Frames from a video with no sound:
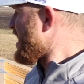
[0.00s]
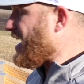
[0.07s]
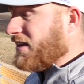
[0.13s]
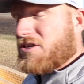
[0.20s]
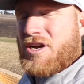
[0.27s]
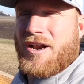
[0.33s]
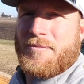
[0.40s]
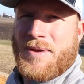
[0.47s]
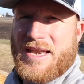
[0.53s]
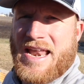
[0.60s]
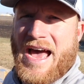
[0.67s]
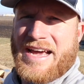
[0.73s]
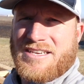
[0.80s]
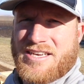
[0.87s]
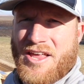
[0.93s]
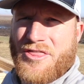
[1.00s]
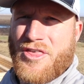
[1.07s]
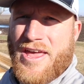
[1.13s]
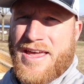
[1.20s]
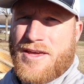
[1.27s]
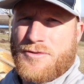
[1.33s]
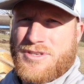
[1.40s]
It's gonna be nice, I
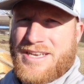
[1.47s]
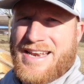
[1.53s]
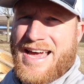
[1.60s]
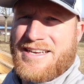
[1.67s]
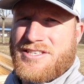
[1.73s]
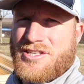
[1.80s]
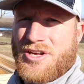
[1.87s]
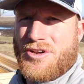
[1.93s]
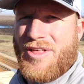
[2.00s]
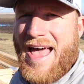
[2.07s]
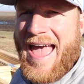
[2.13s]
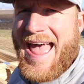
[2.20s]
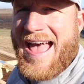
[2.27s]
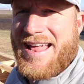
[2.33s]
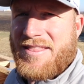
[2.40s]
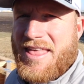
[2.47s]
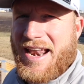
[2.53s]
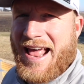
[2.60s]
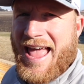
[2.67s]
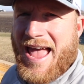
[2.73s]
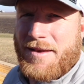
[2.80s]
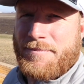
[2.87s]
think. It was a nice little ad that
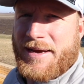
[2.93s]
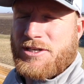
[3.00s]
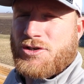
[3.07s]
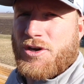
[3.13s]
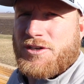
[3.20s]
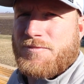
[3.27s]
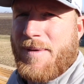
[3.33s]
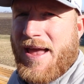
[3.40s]
I had my truss